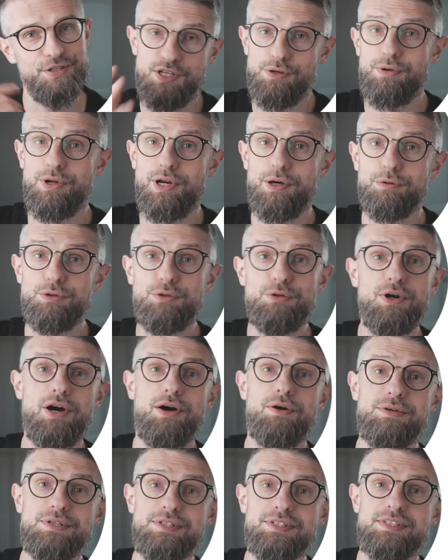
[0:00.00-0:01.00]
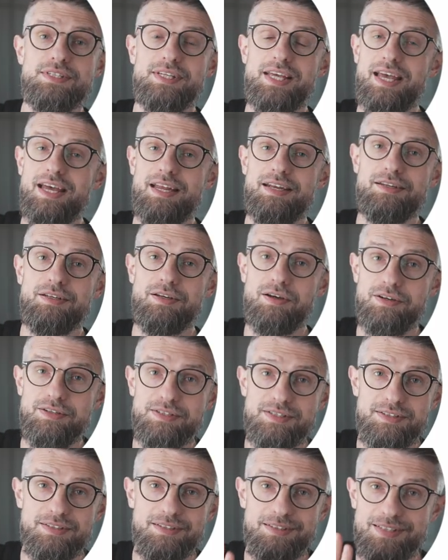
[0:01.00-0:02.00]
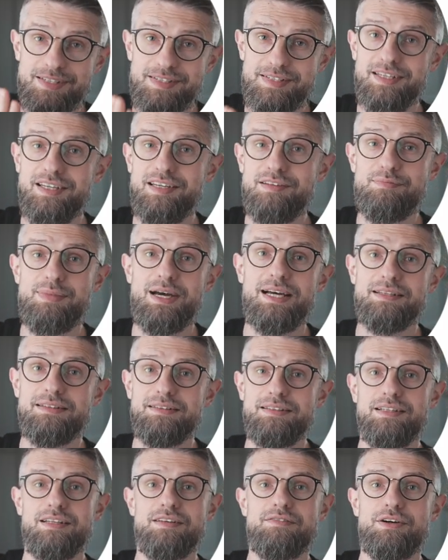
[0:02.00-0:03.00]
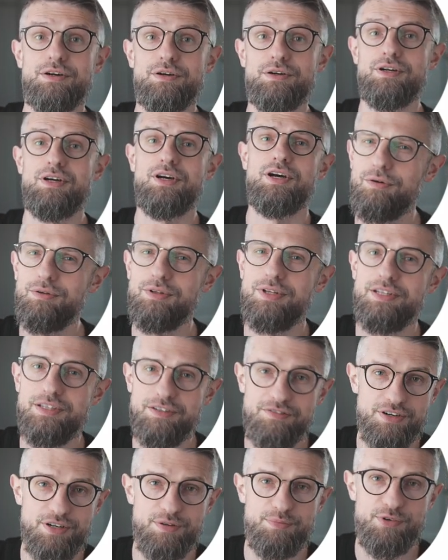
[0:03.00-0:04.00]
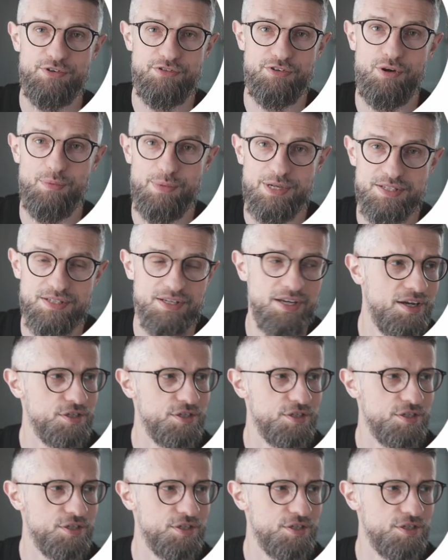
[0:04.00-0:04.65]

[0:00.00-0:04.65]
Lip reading: So, two hosts can cost the same but deliver totally different performance.